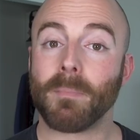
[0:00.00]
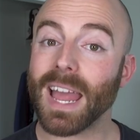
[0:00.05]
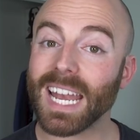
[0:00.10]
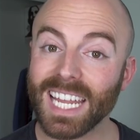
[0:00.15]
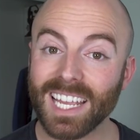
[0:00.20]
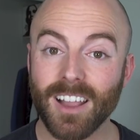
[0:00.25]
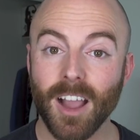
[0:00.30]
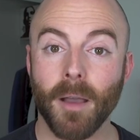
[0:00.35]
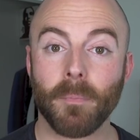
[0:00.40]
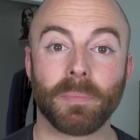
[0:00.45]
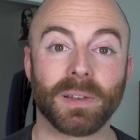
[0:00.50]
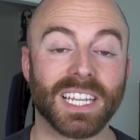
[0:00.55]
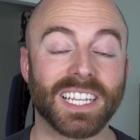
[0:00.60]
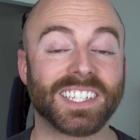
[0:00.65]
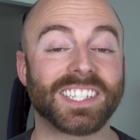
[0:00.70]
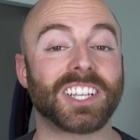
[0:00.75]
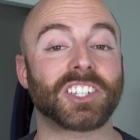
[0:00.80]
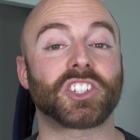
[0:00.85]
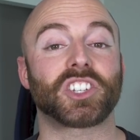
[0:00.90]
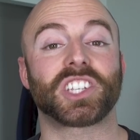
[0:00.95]
Many
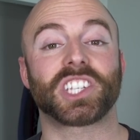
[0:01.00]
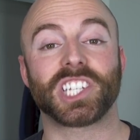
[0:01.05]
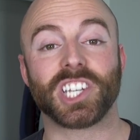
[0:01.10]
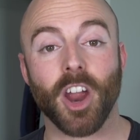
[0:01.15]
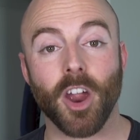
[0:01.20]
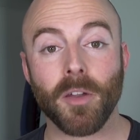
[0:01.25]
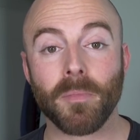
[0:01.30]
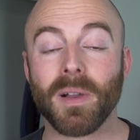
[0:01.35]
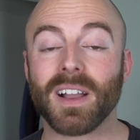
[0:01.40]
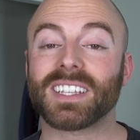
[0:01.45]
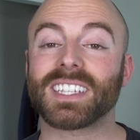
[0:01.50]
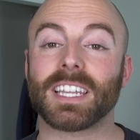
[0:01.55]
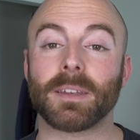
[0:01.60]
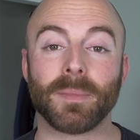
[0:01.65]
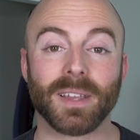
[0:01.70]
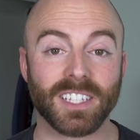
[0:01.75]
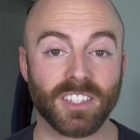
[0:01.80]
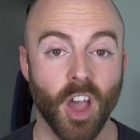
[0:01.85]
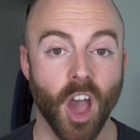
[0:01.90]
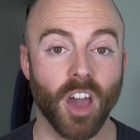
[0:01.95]
companies such as Starbucks and
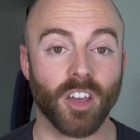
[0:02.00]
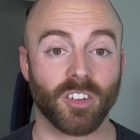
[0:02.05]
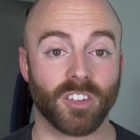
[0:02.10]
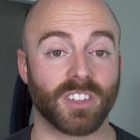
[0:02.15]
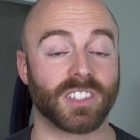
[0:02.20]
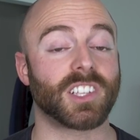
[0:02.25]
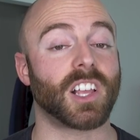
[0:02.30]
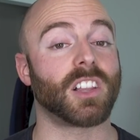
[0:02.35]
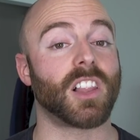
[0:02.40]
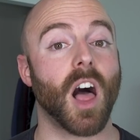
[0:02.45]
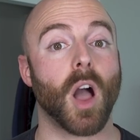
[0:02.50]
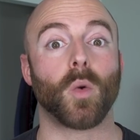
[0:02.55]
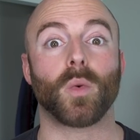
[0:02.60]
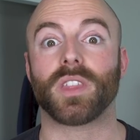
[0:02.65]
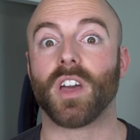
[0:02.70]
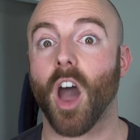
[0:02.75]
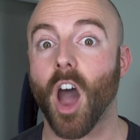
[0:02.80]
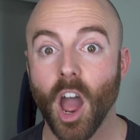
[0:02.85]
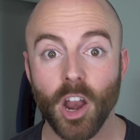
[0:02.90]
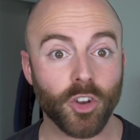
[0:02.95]
McDonald's, along
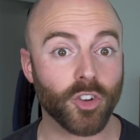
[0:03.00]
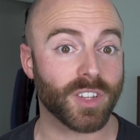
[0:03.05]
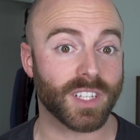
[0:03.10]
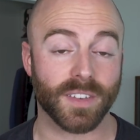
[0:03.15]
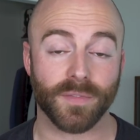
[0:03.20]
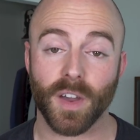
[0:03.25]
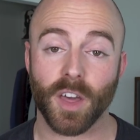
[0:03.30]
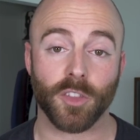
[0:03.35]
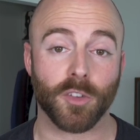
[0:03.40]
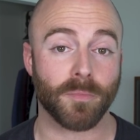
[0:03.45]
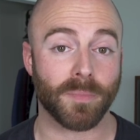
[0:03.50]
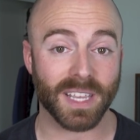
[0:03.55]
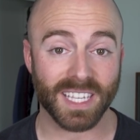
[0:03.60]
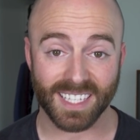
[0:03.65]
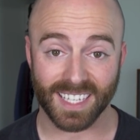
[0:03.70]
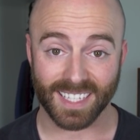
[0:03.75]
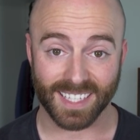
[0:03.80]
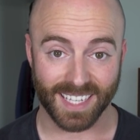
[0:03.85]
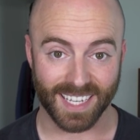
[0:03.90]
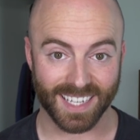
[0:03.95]
with hundreds of other
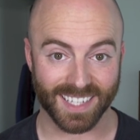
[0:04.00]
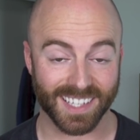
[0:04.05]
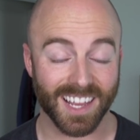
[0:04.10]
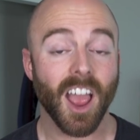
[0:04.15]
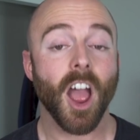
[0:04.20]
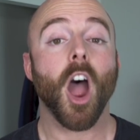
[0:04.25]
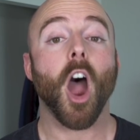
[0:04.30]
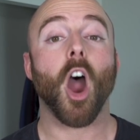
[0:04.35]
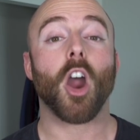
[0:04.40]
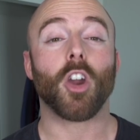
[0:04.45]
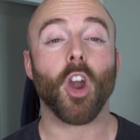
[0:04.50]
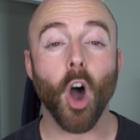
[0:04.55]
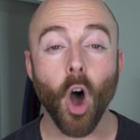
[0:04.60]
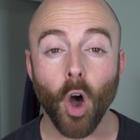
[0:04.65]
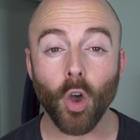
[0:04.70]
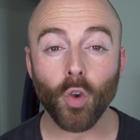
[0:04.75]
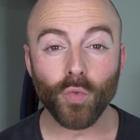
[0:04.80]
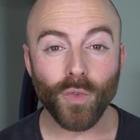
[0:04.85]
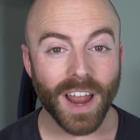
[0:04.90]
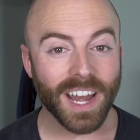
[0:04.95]
businesses, are
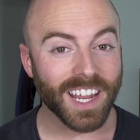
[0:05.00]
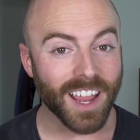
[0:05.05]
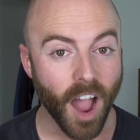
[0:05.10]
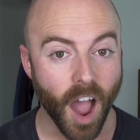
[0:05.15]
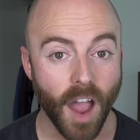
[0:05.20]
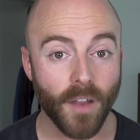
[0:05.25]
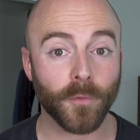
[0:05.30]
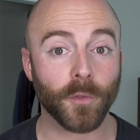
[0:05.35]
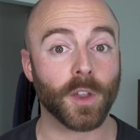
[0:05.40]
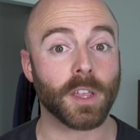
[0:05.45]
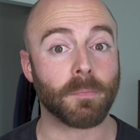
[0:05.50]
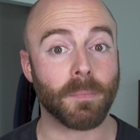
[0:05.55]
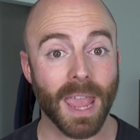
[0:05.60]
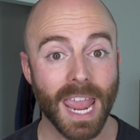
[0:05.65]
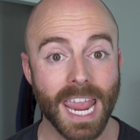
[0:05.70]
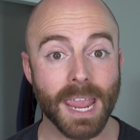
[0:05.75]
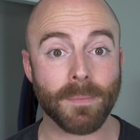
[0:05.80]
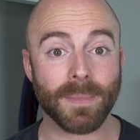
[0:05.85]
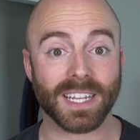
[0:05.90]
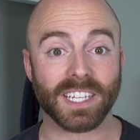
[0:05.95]
already offering
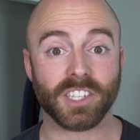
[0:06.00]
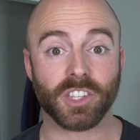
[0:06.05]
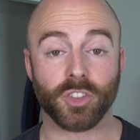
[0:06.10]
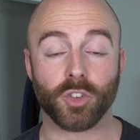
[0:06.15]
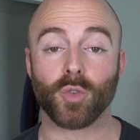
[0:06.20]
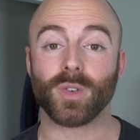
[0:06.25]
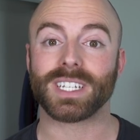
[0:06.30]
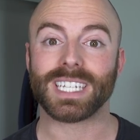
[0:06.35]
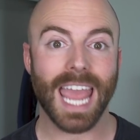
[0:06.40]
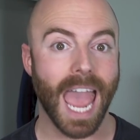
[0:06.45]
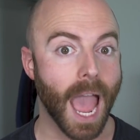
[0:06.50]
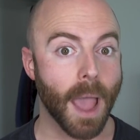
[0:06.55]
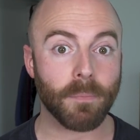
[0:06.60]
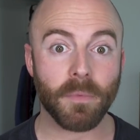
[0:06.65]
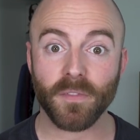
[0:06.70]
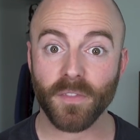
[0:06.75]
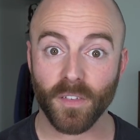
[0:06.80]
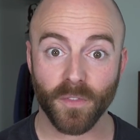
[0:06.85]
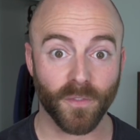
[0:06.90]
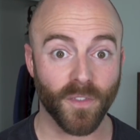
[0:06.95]
payments through a tap of a